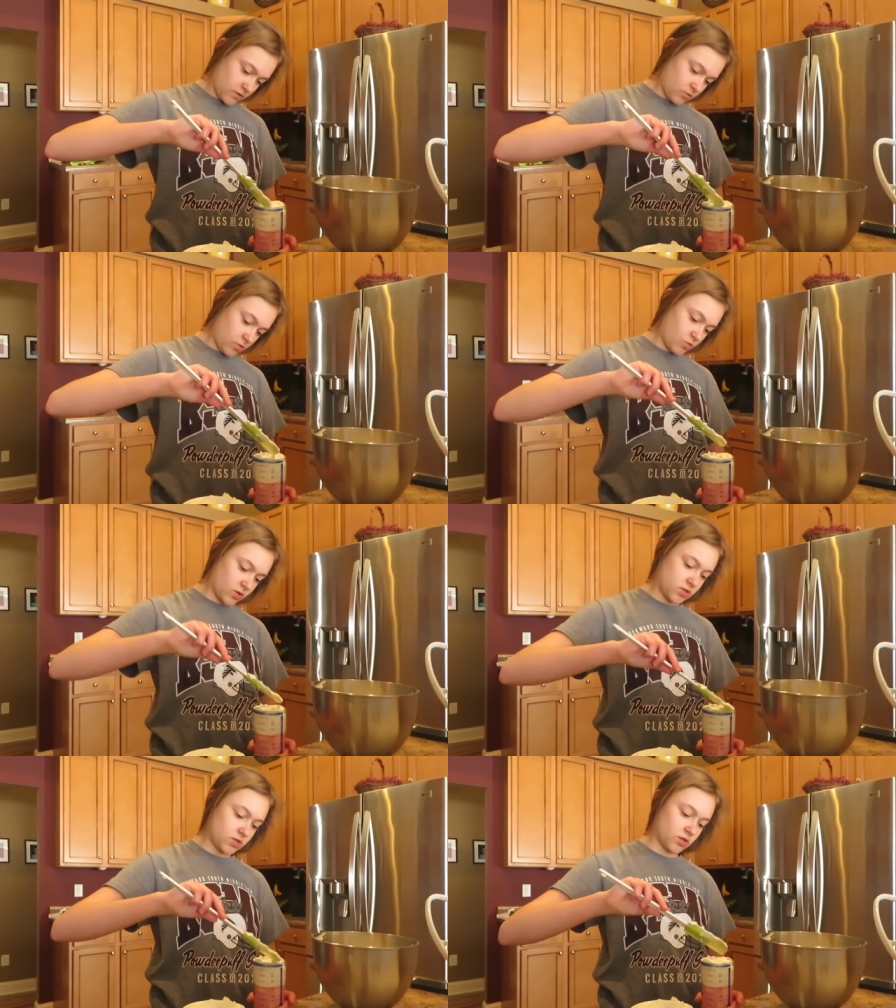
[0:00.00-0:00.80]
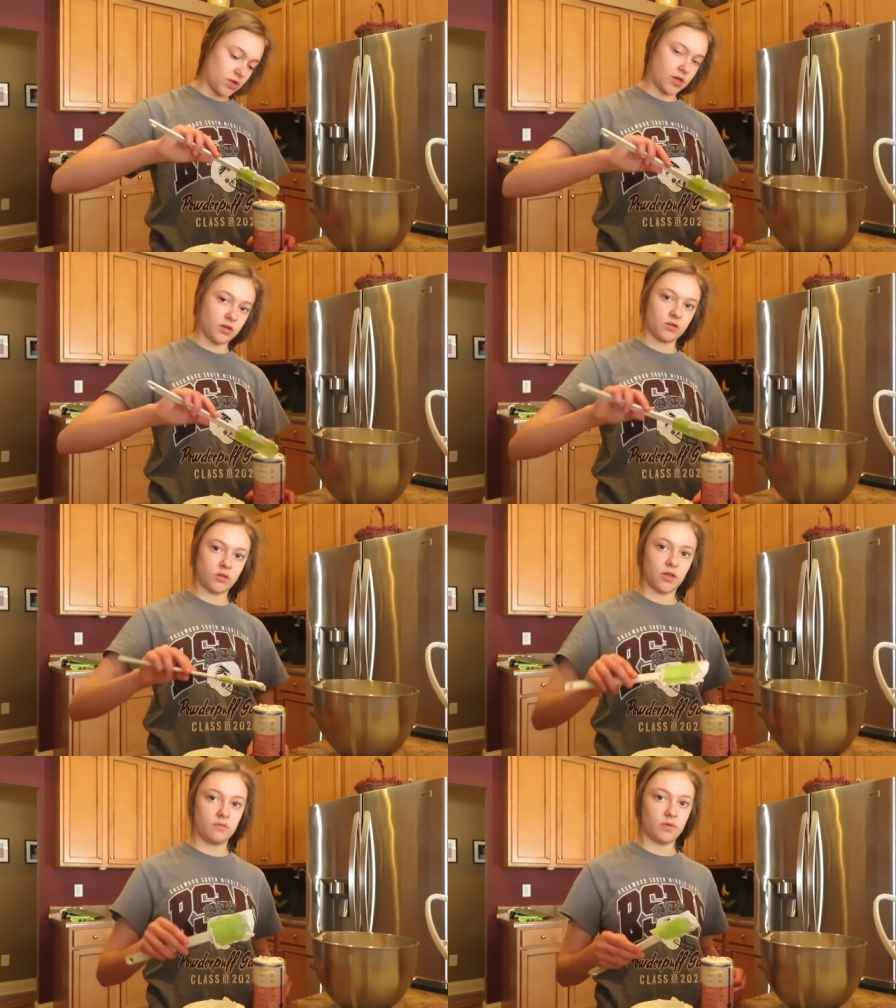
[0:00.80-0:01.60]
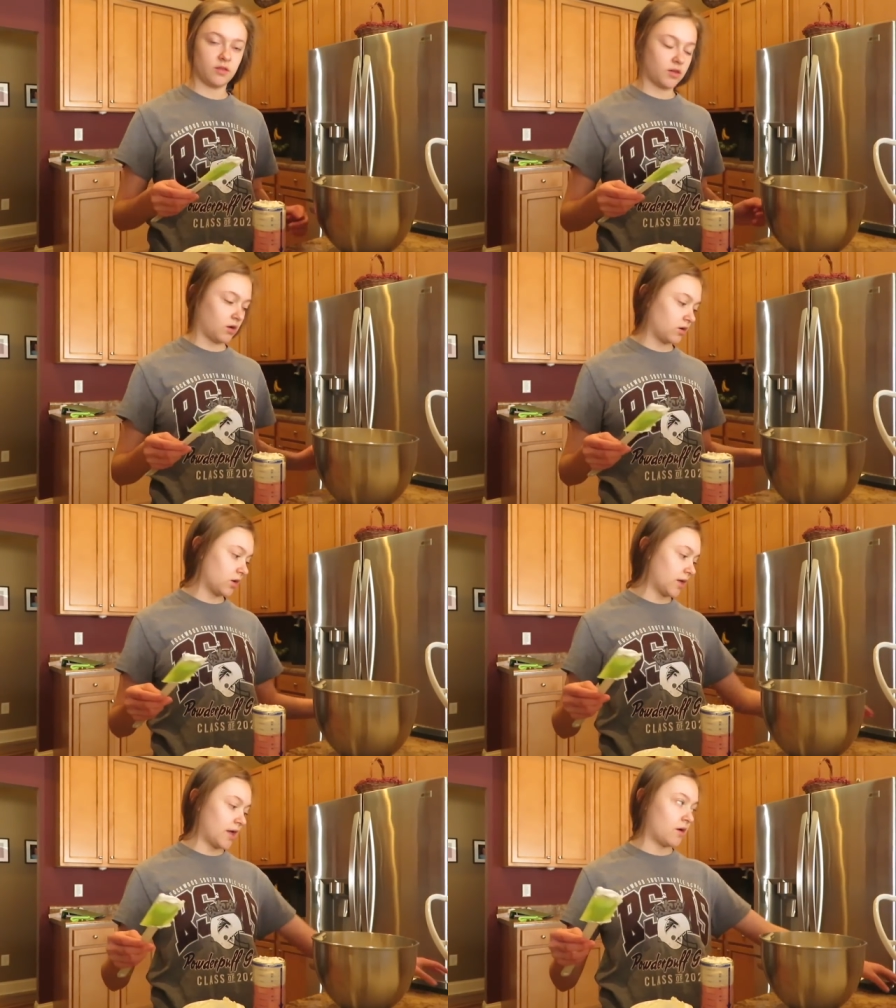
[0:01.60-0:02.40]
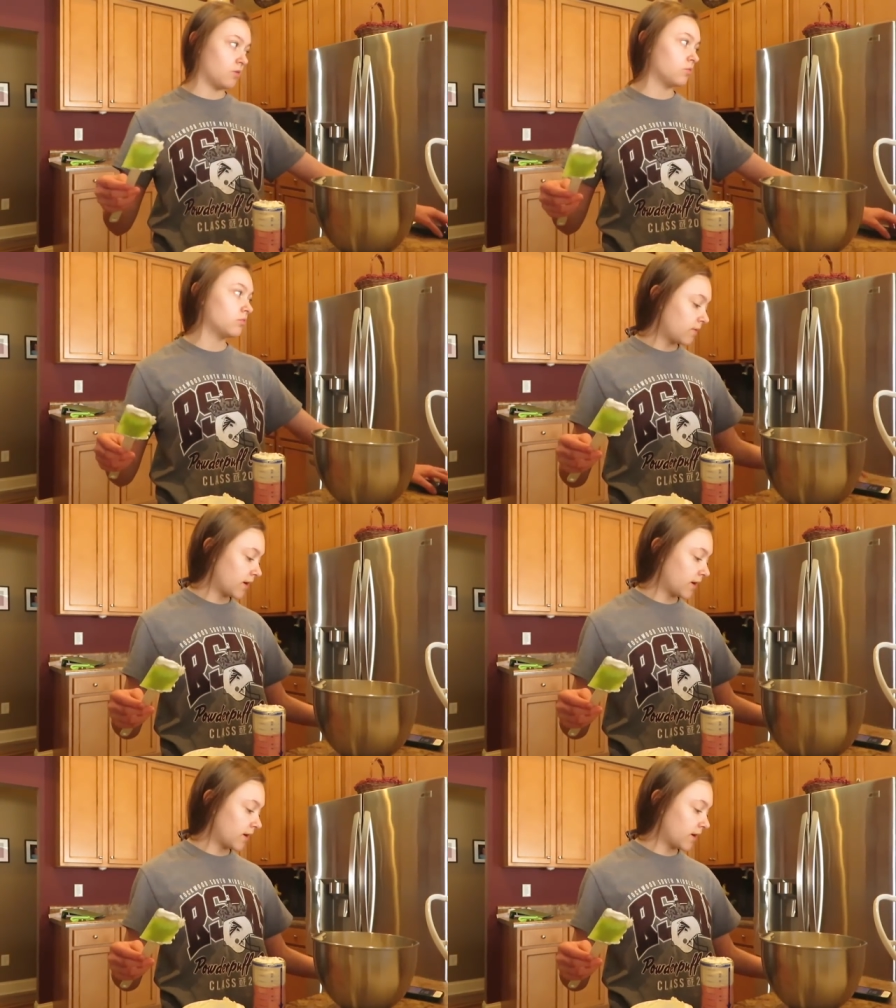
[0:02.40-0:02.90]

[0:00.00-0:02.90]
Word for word: someone wants to like lend me their account